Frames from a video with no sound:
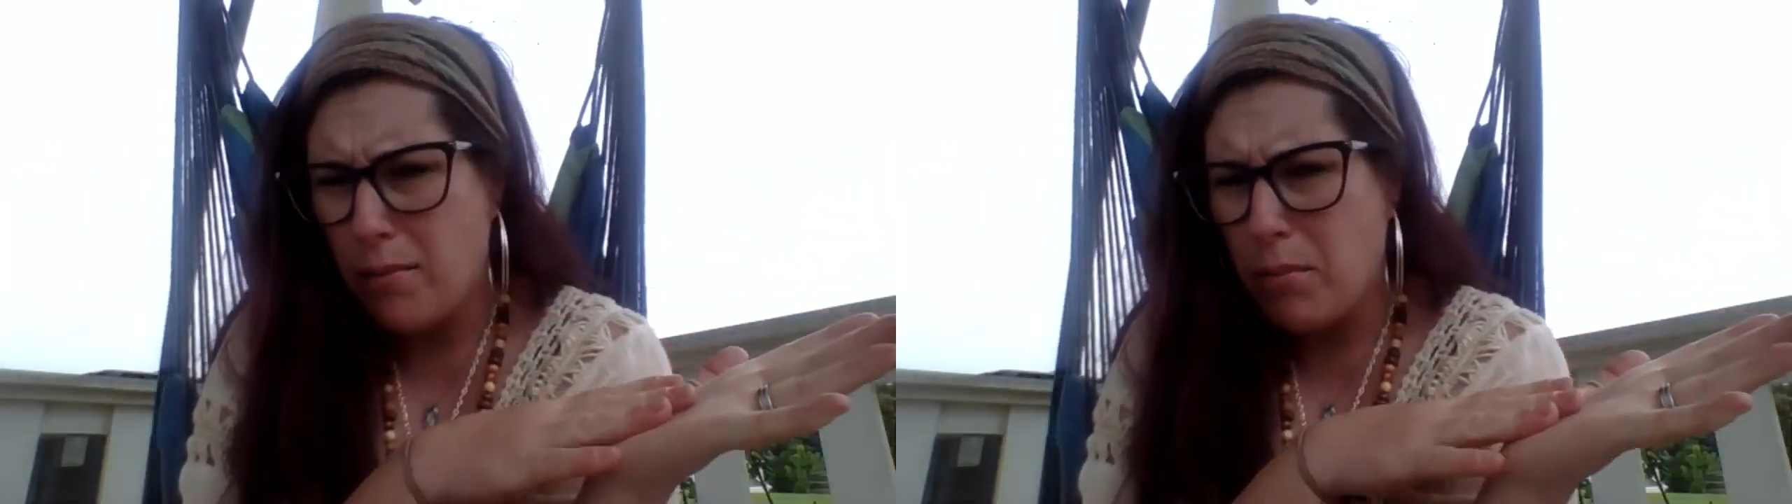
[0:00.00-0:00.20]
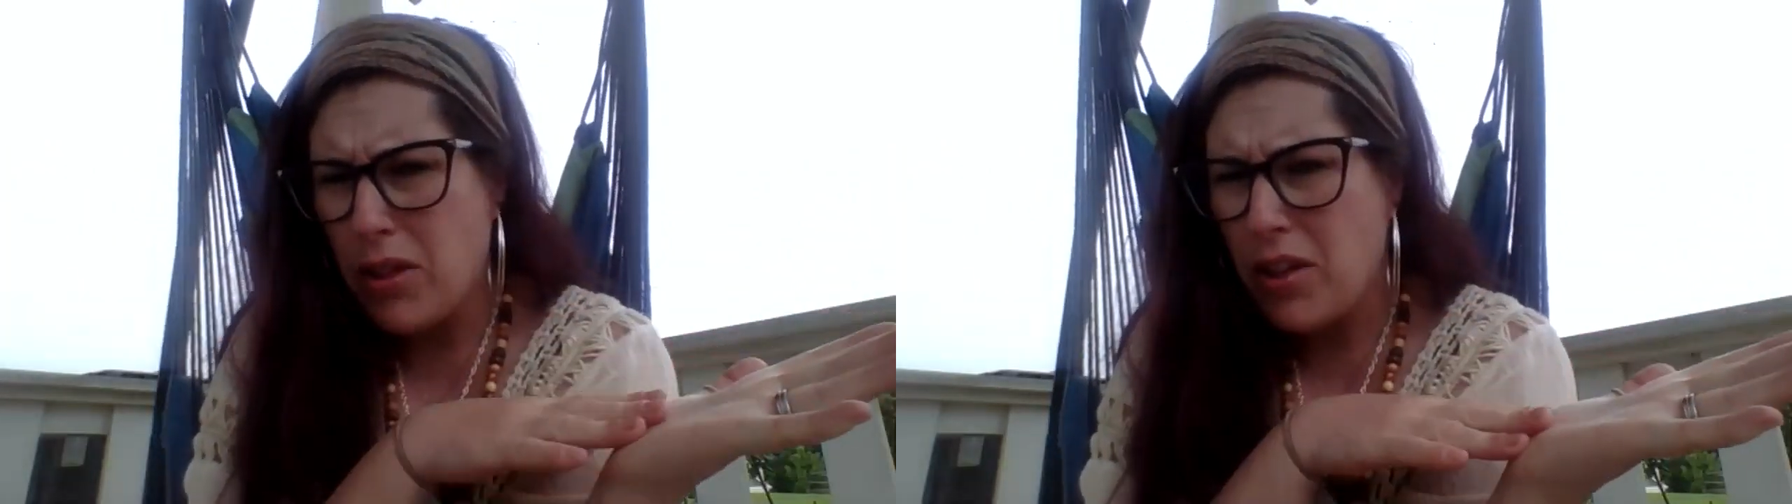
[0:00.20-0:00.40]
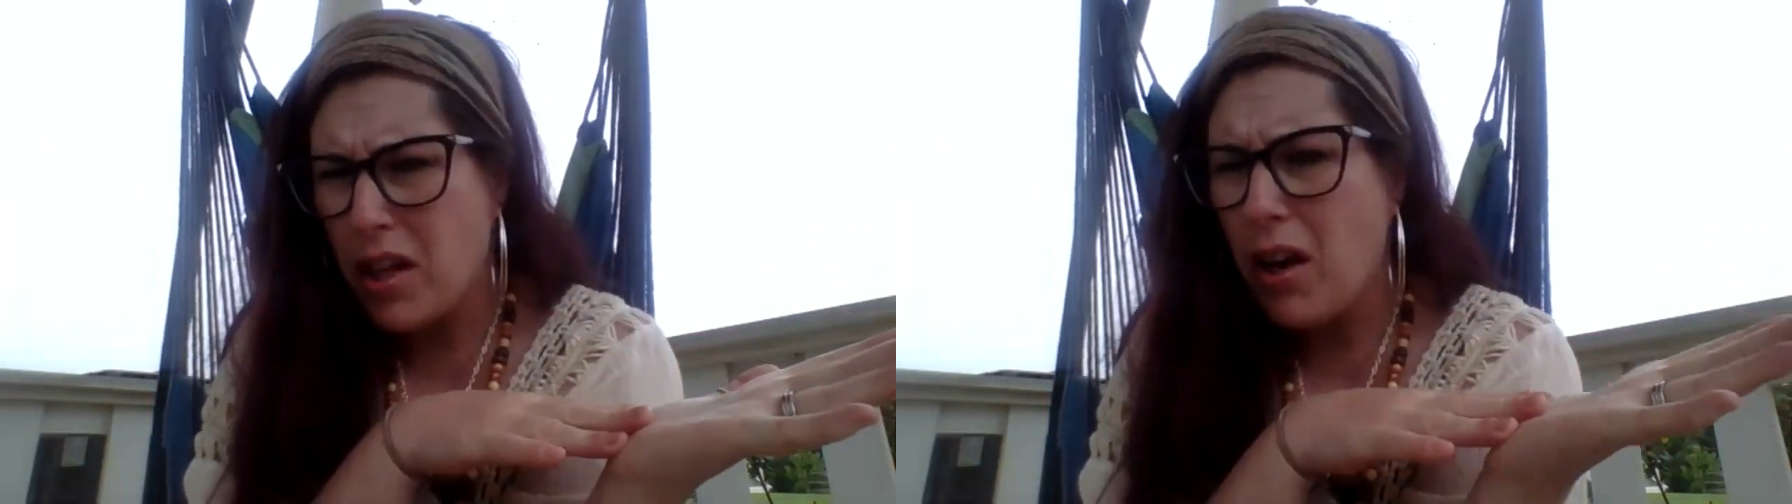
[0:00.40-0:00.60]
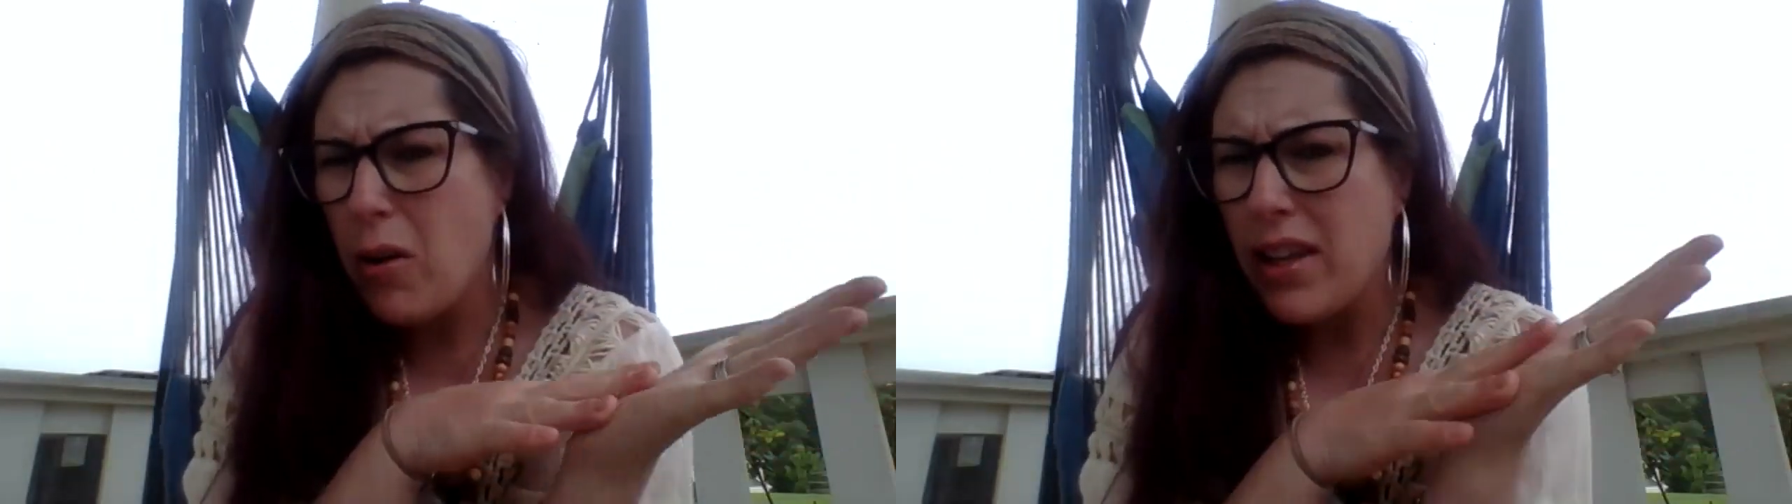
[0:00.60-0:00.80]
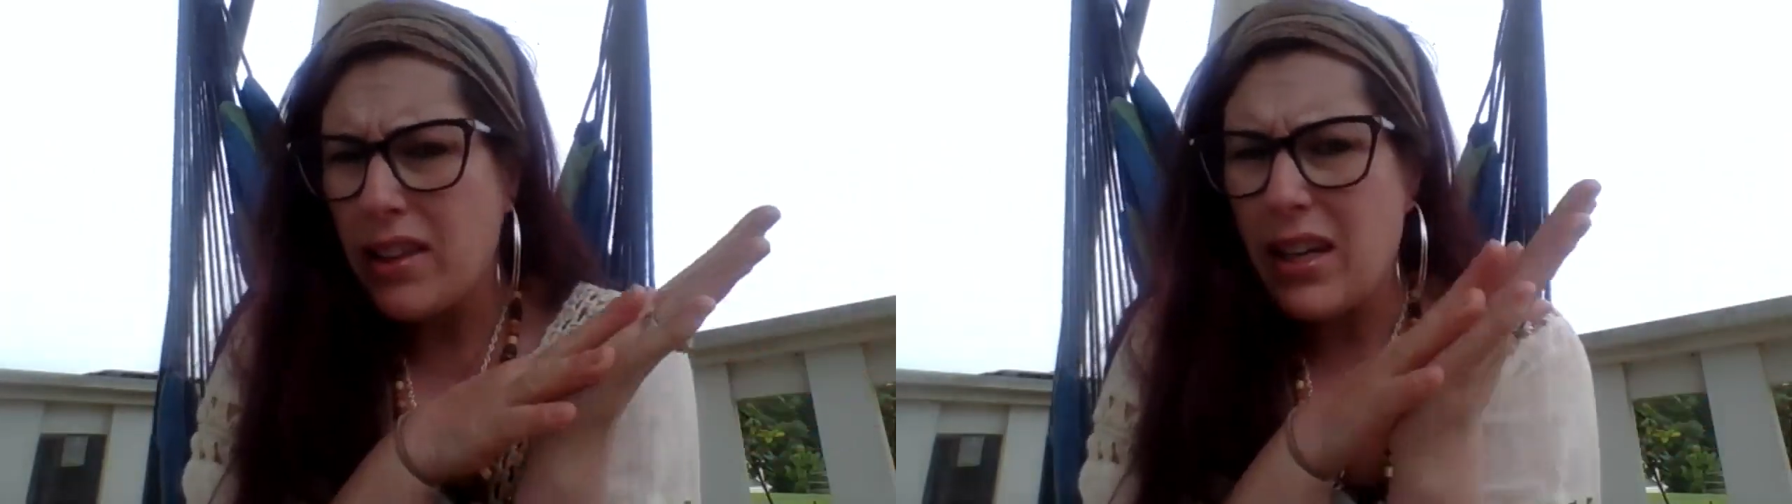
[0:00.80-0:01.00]
month ago,
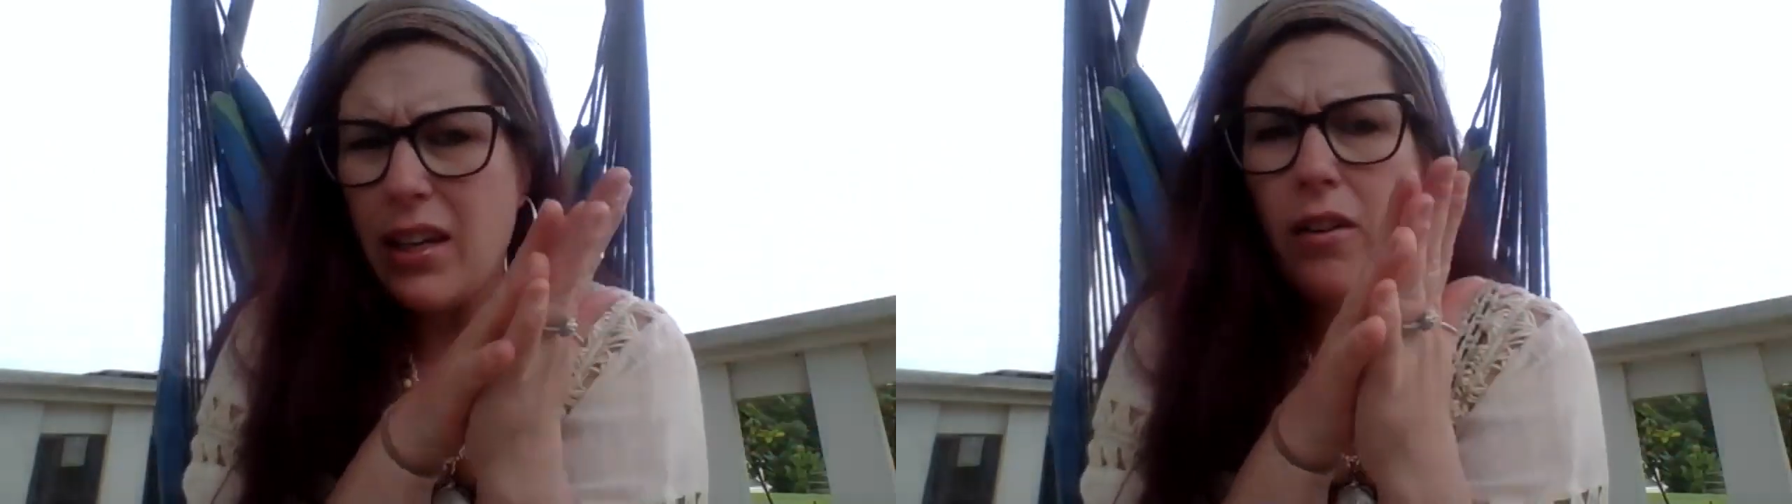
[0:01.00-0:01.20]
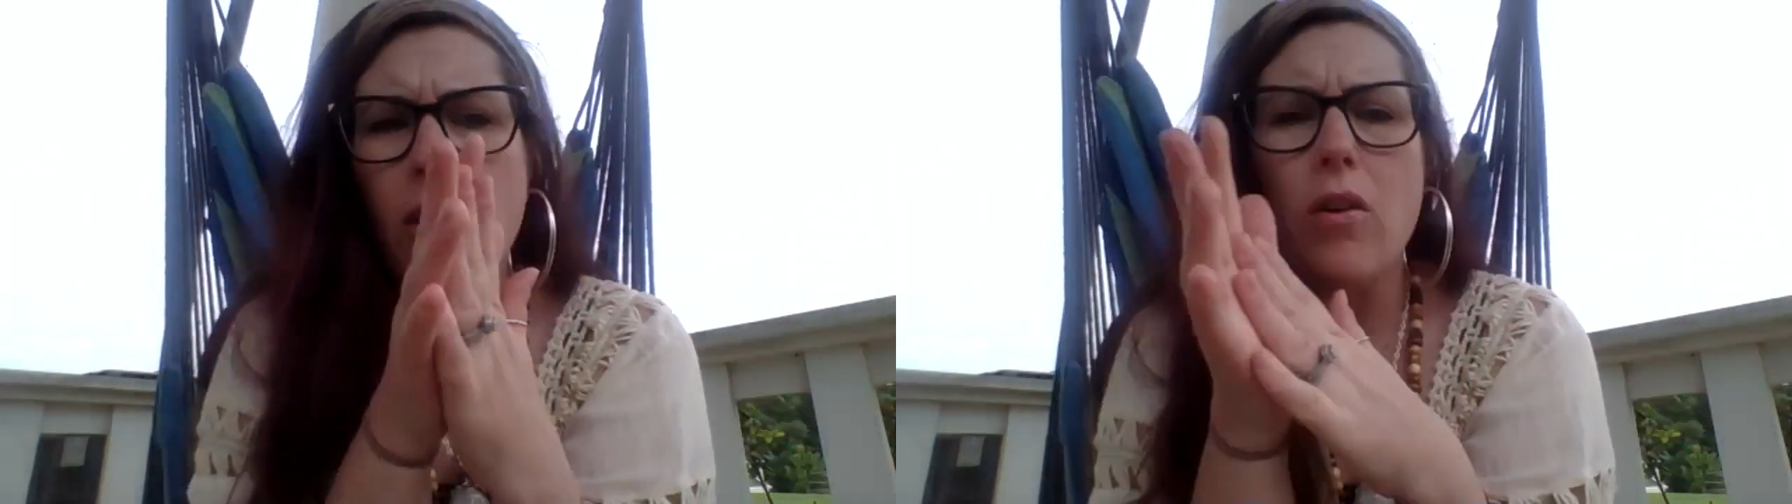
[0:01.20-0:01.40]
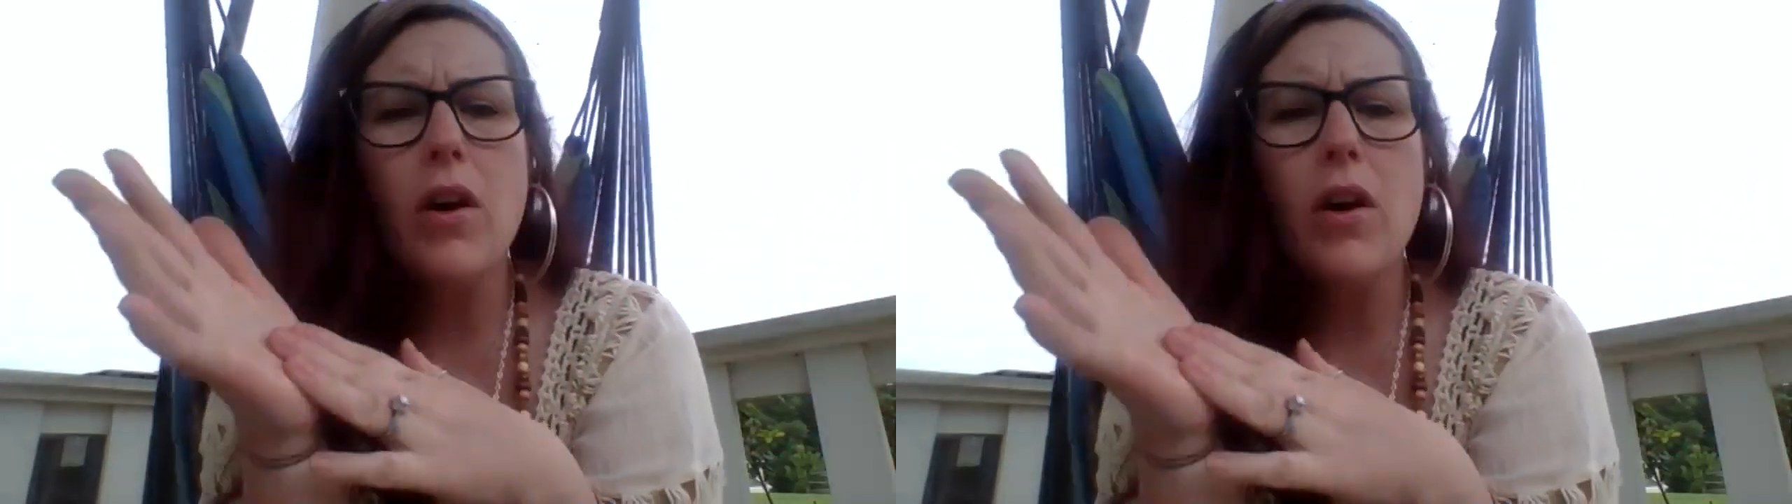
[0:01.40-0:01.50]
I think,